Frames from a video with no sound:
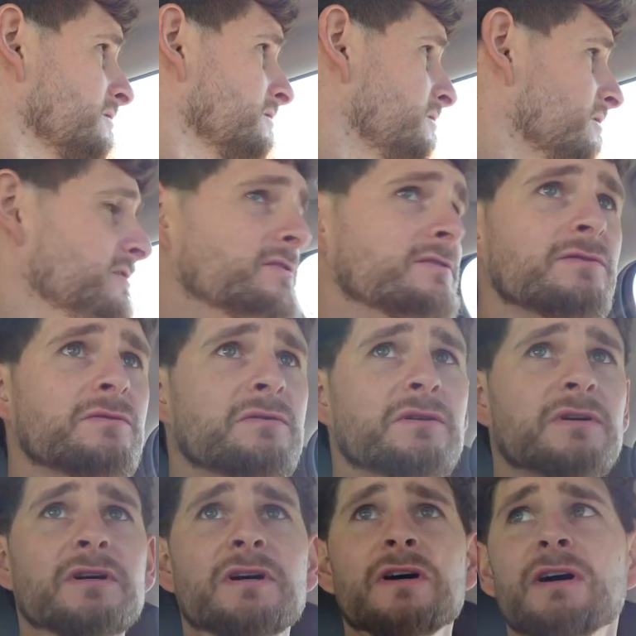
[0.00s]
Do
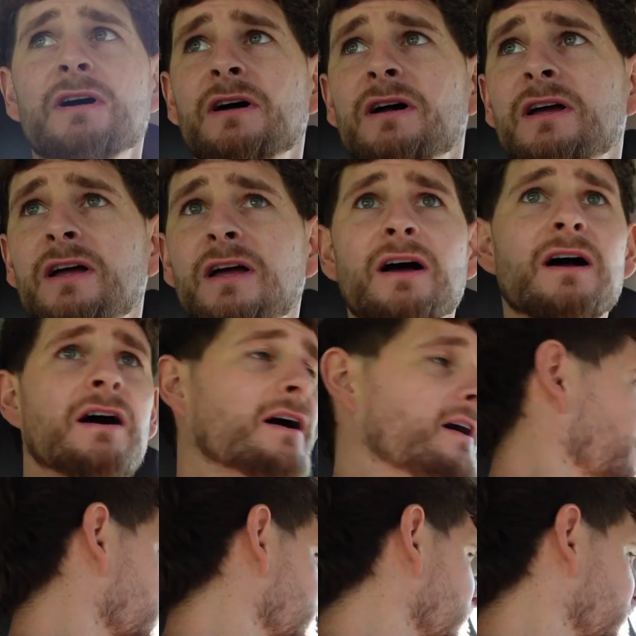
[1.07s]
you...
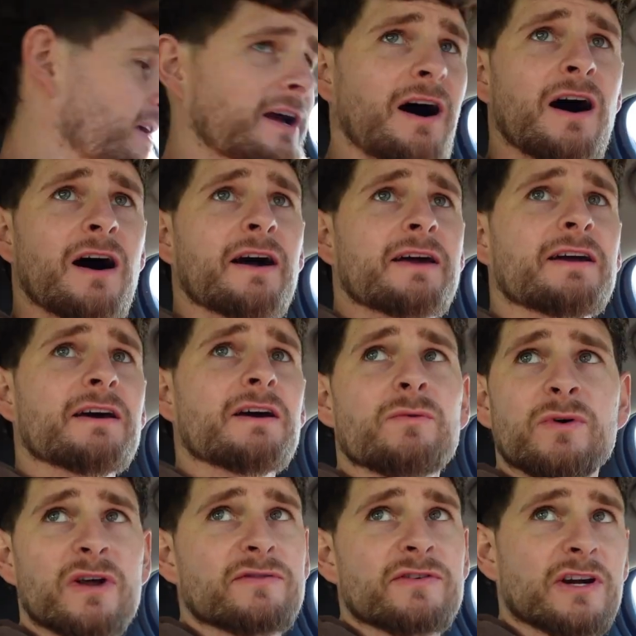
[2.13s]
I feel like
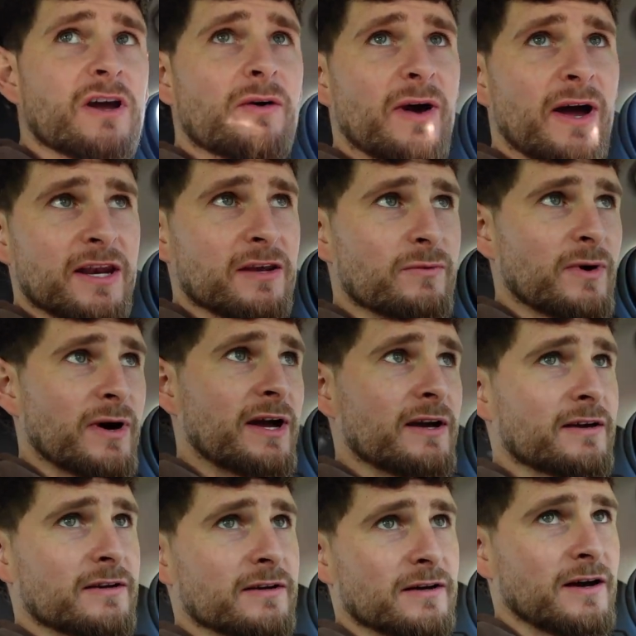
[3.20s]
whenever I go
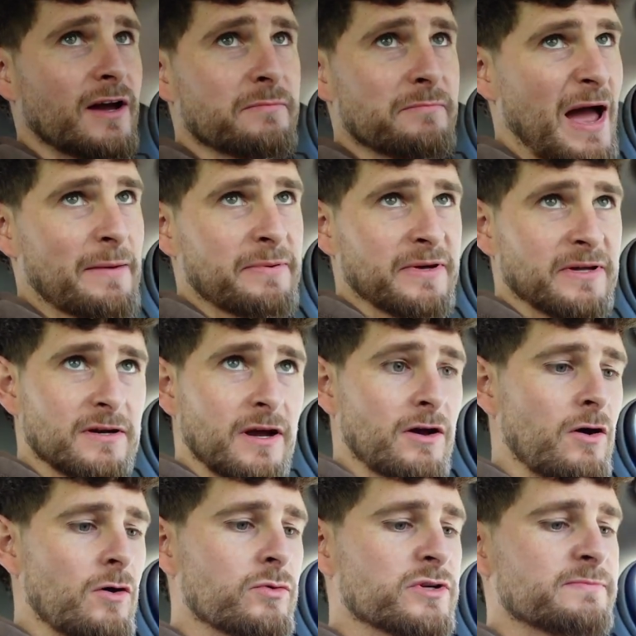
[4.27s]
anywhere, I map it. I
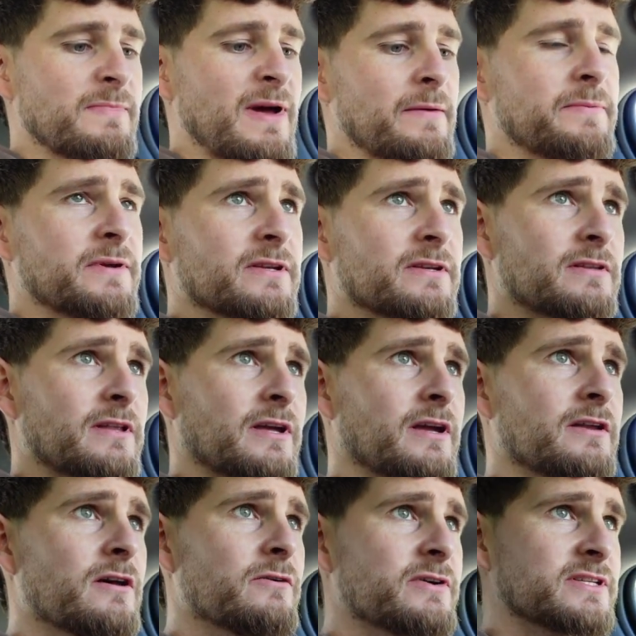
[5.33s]
always map it. Like, I
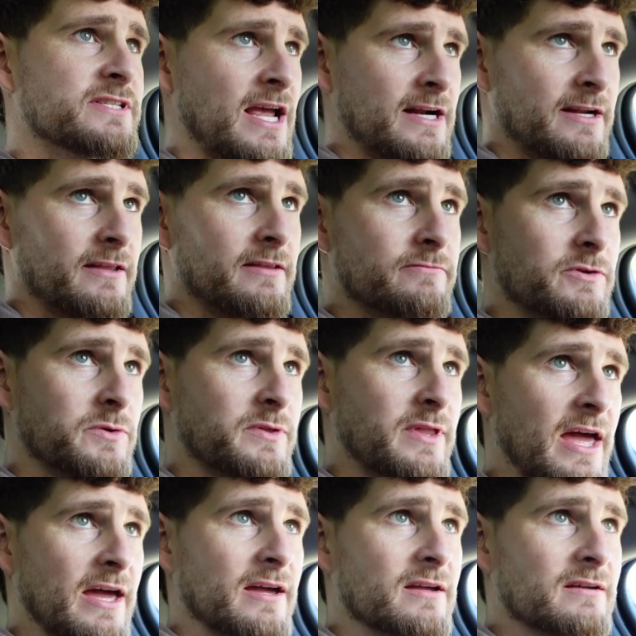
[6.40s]
know exactly the route
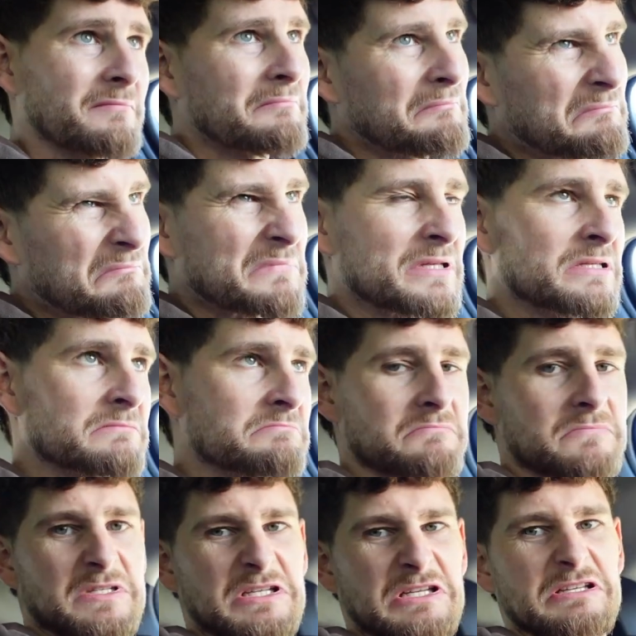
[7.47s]
there.
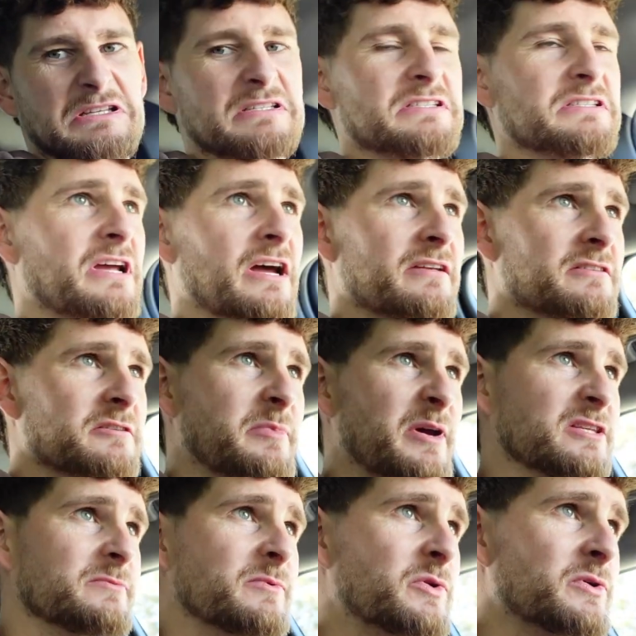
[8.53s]
It's kind of
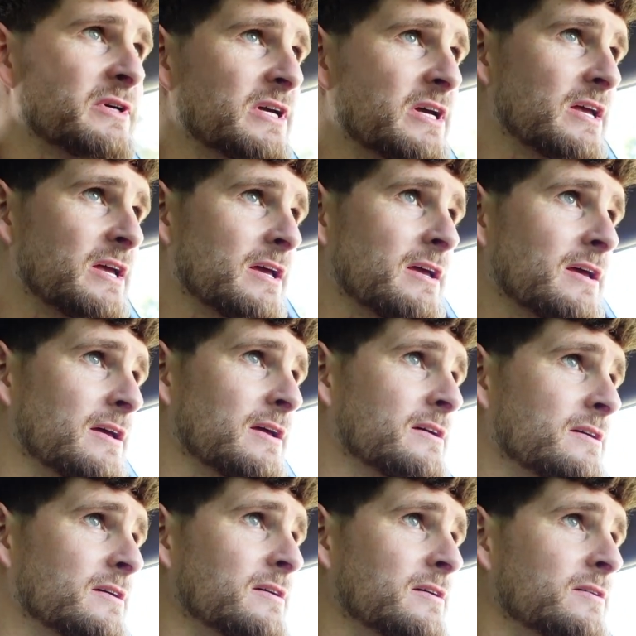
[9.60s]
debatable.
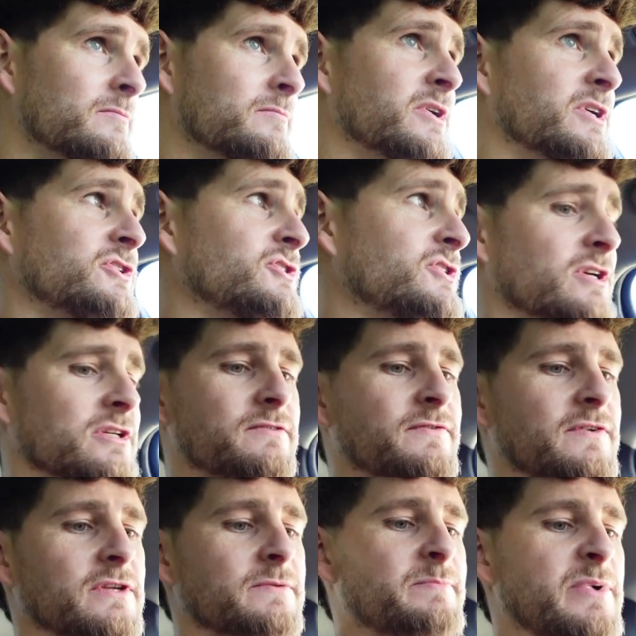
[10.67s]
But just
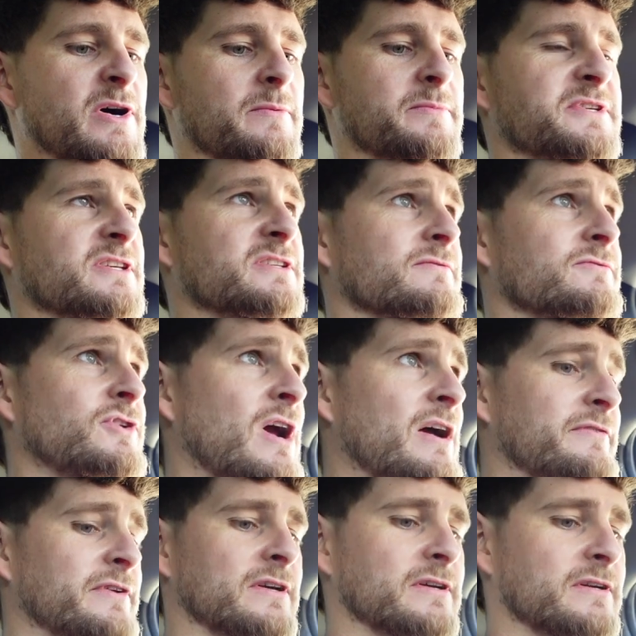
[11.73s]
for the purposes of
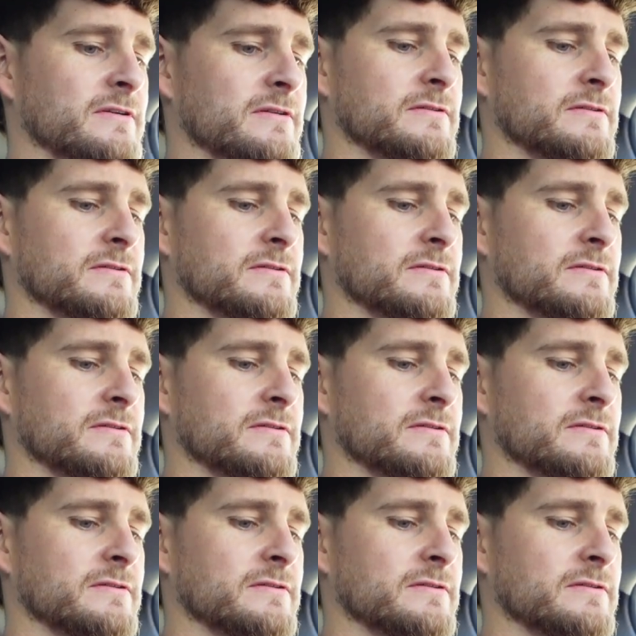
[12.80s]
traffic.